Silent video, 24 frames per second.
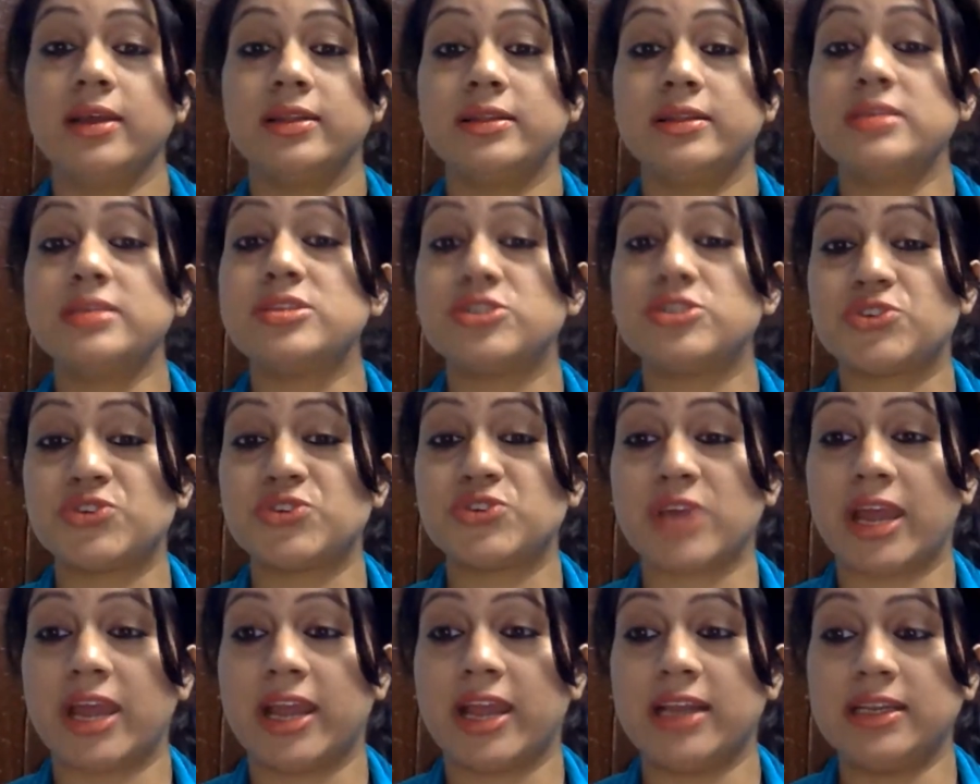this
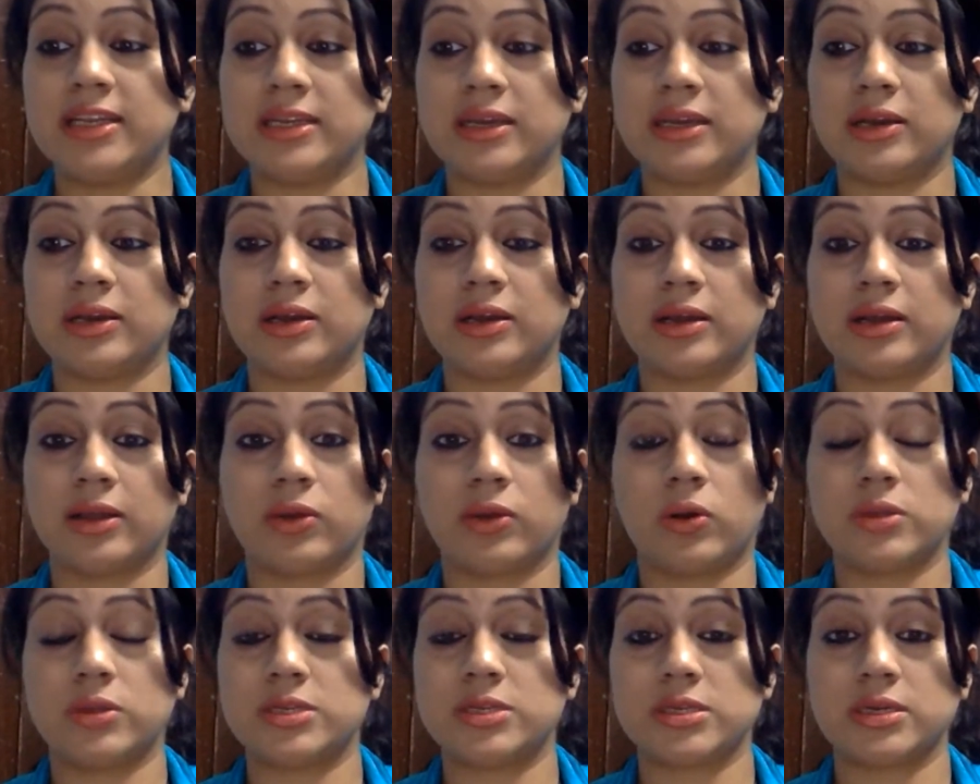child
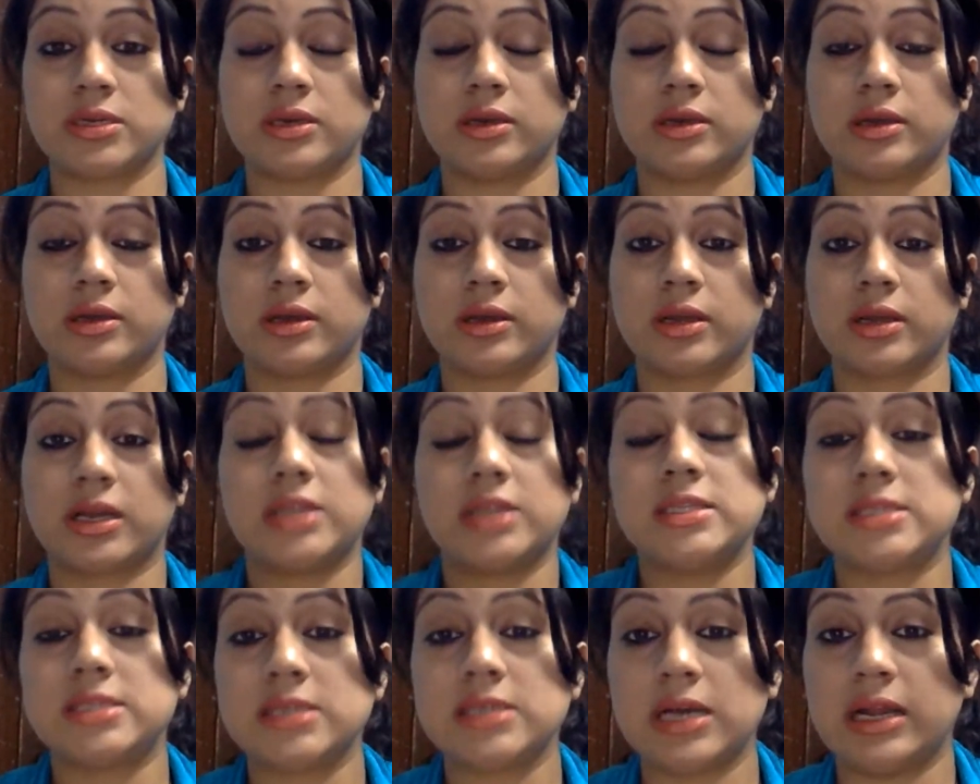got
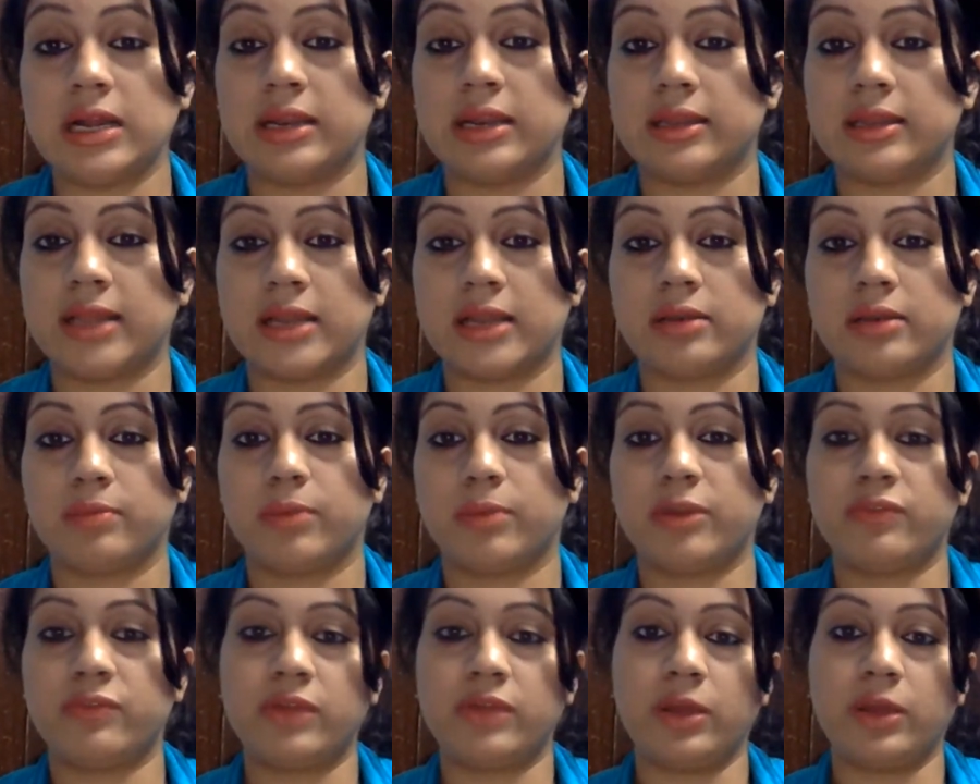concerned that
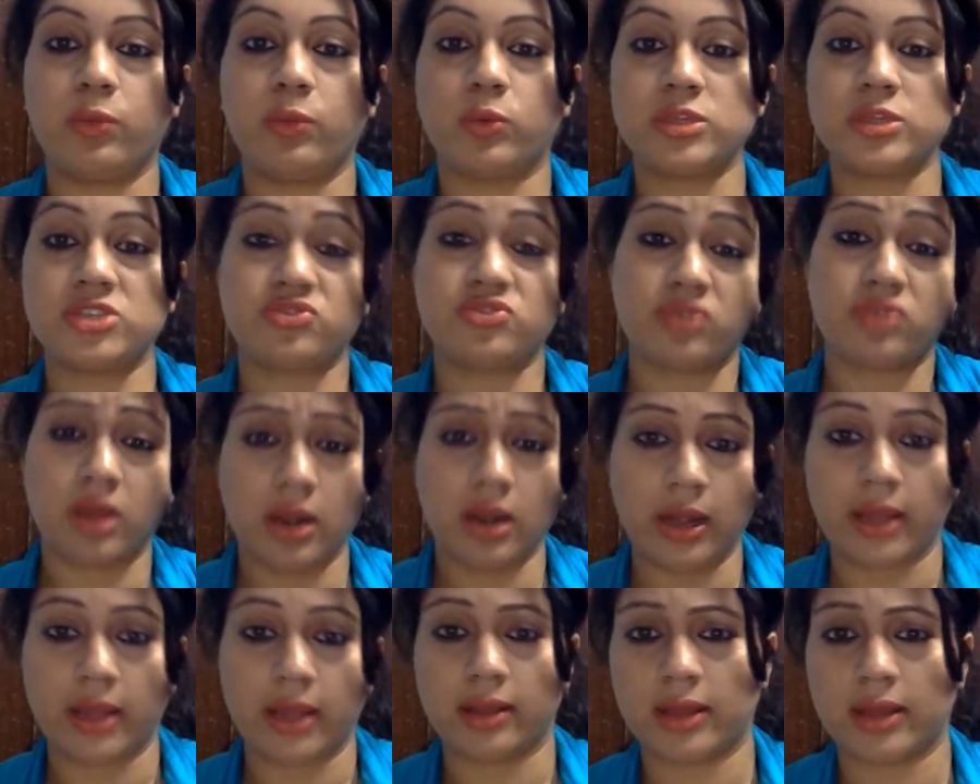butterfly was
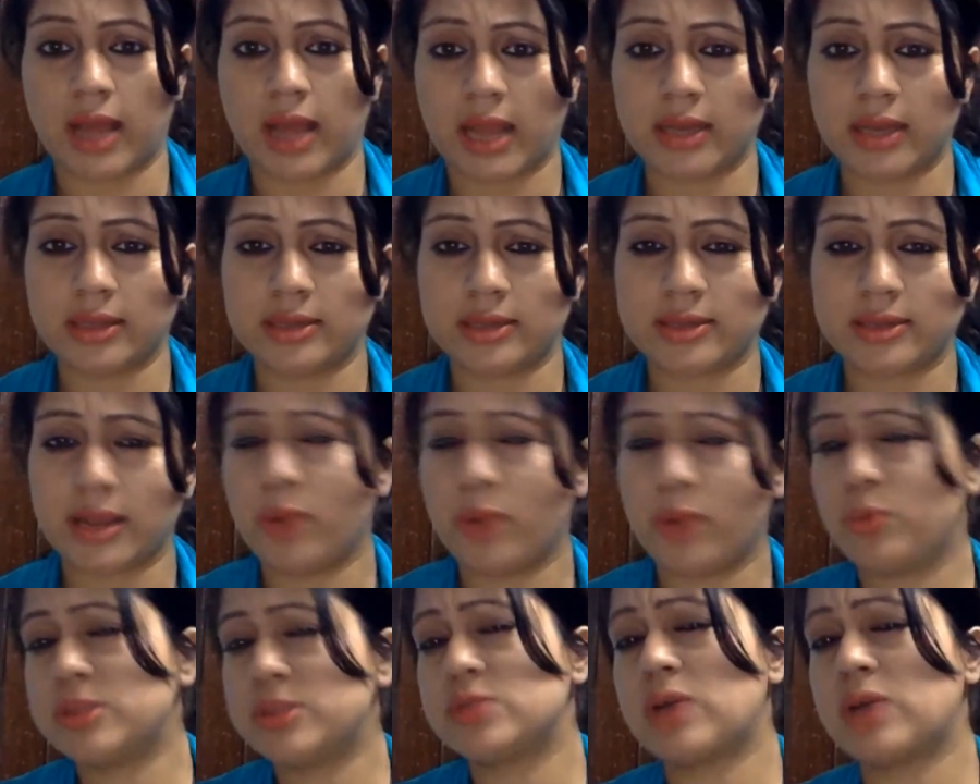struggling, and the
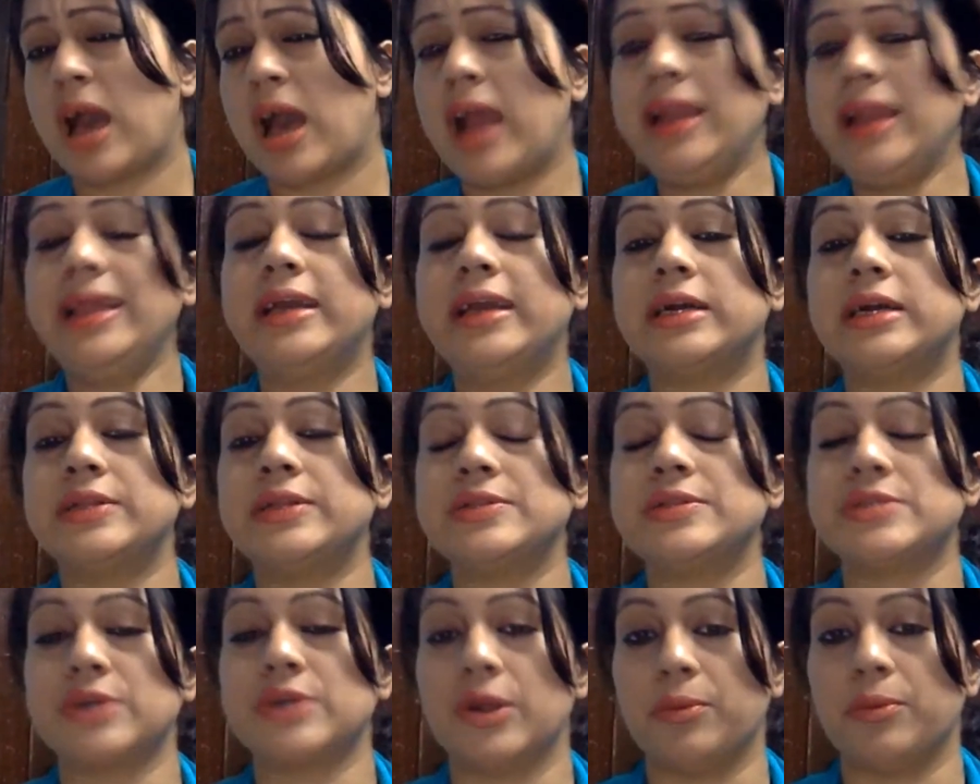child was highly
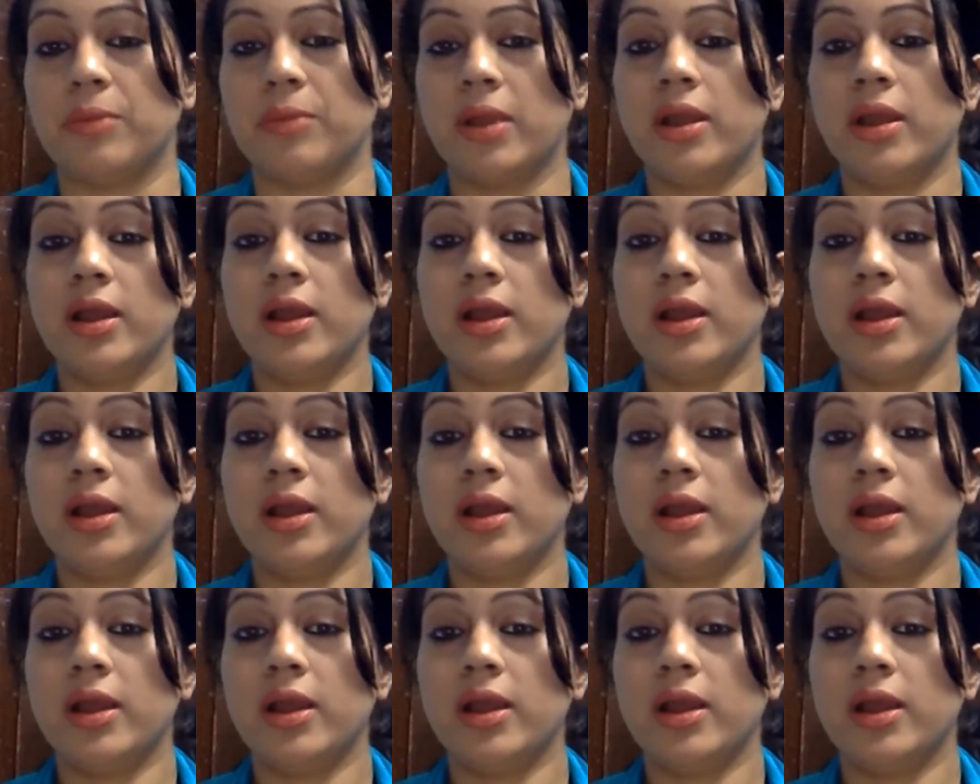concerned.